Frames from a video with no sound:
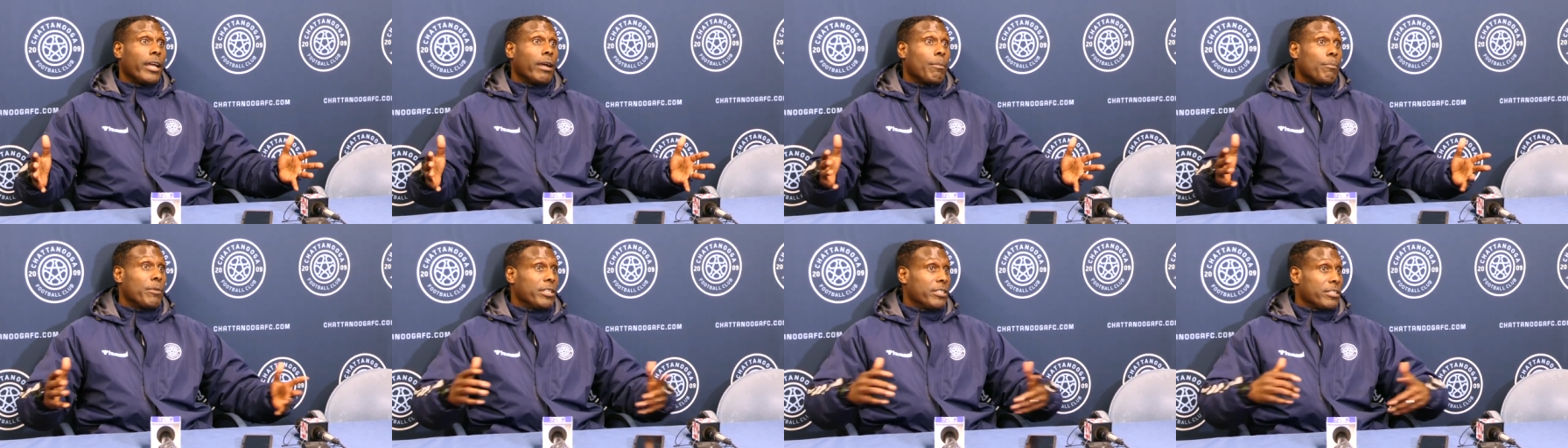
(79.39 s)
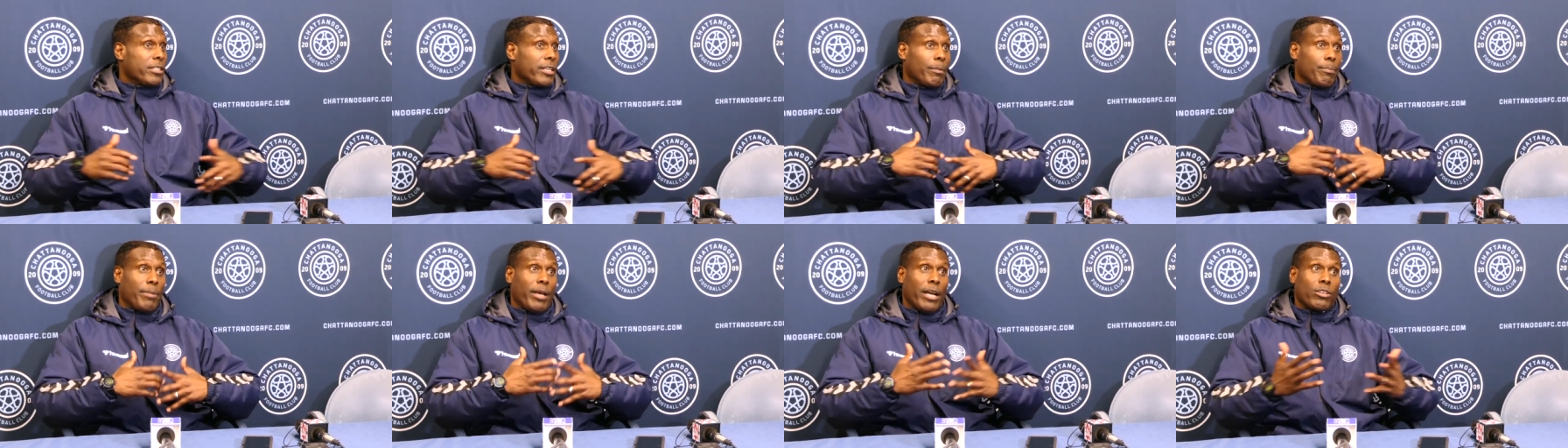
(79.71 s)
and we just
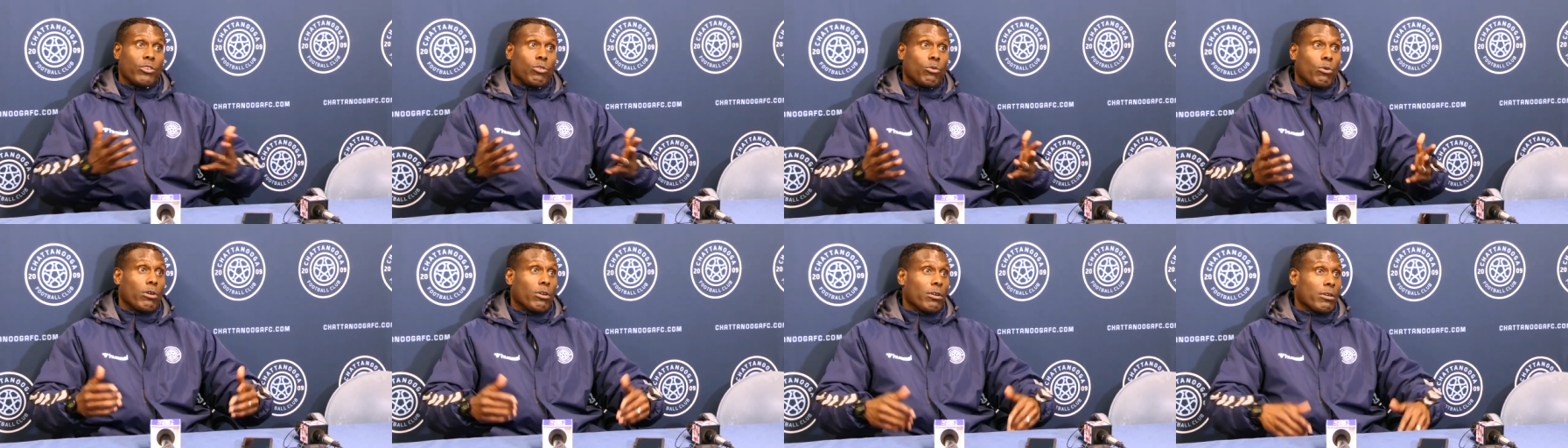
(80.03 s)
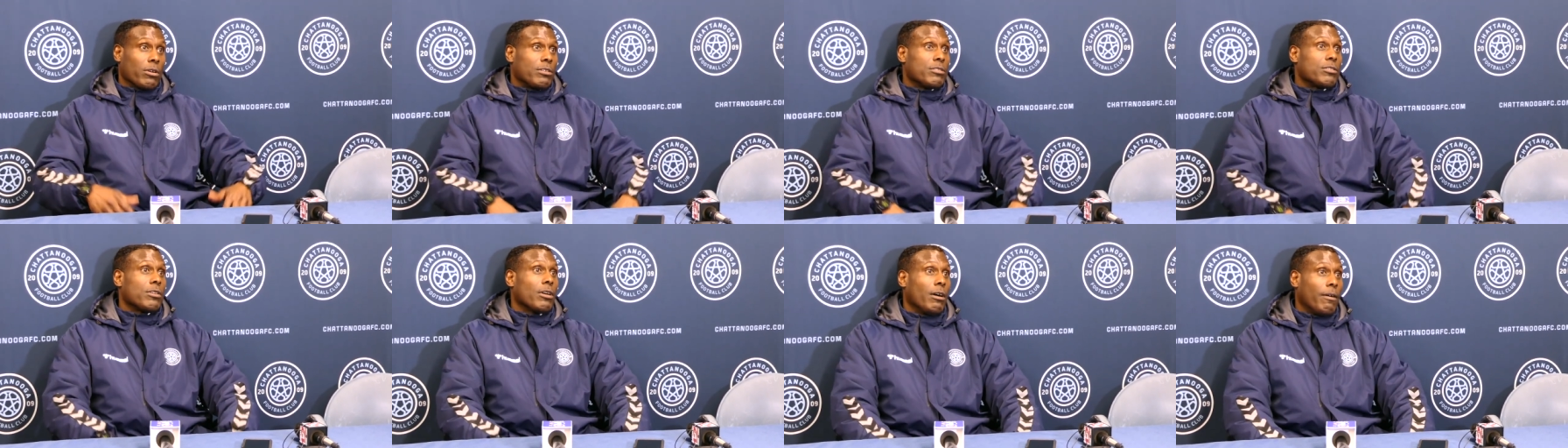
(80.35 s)
get back to
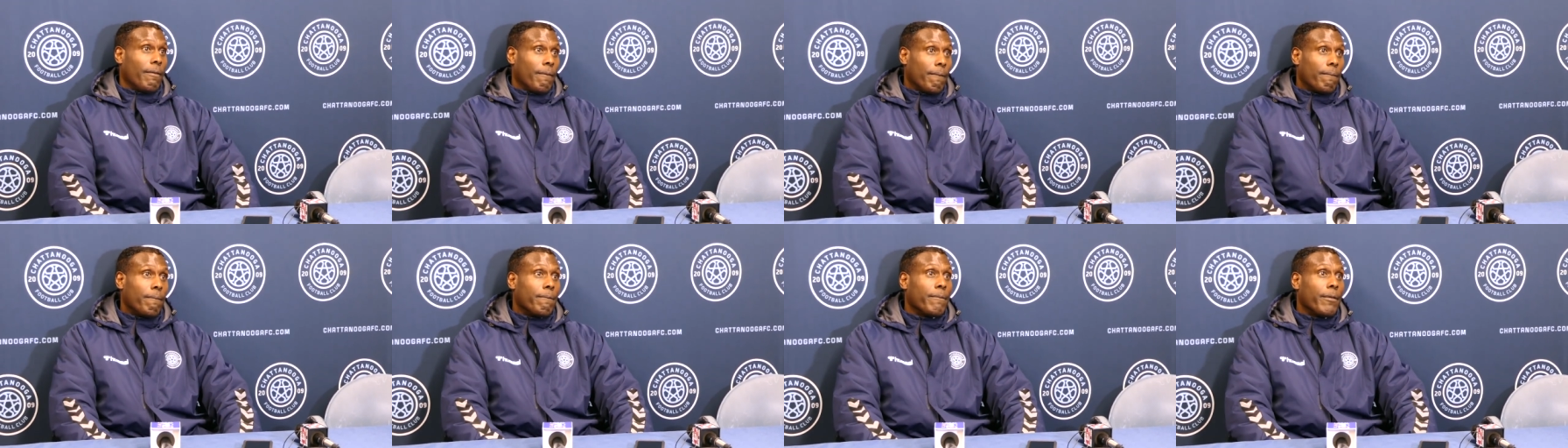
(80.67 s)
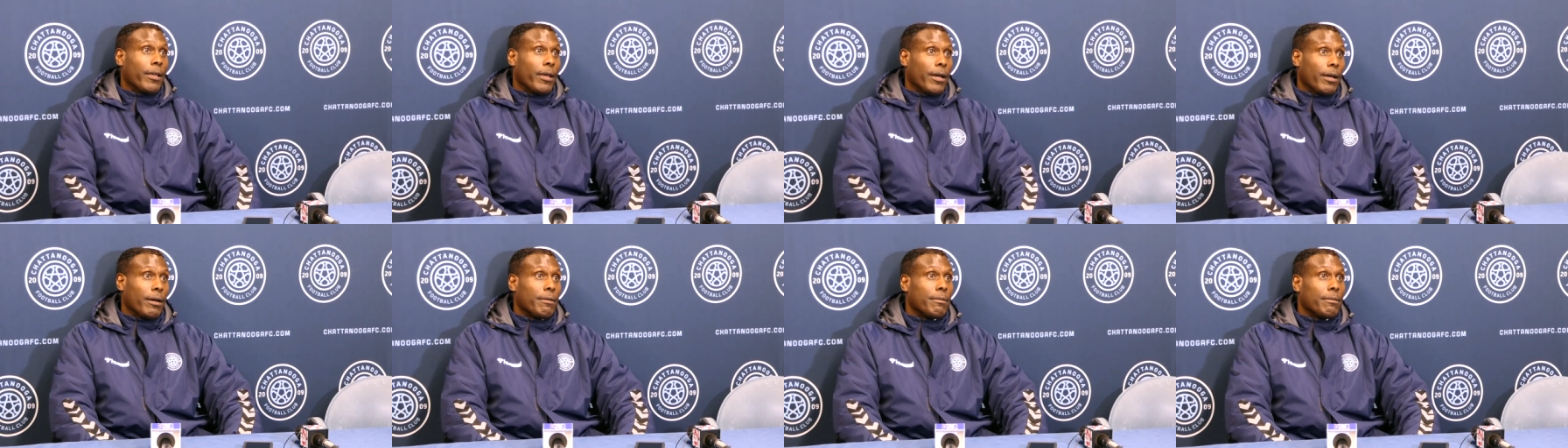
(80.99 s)
work. So,
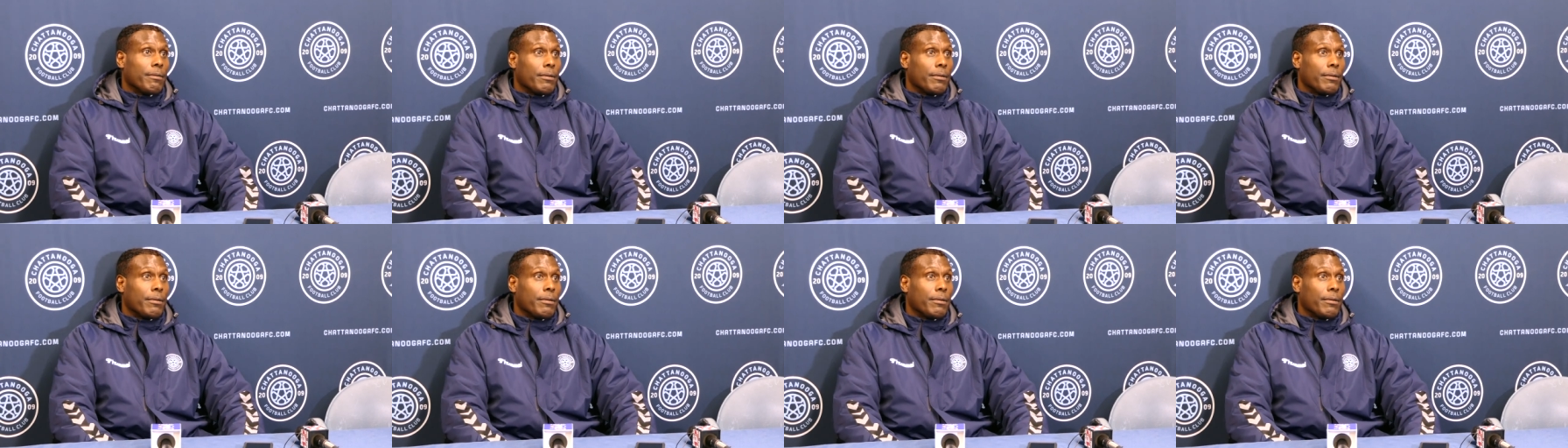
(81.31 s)
yeah.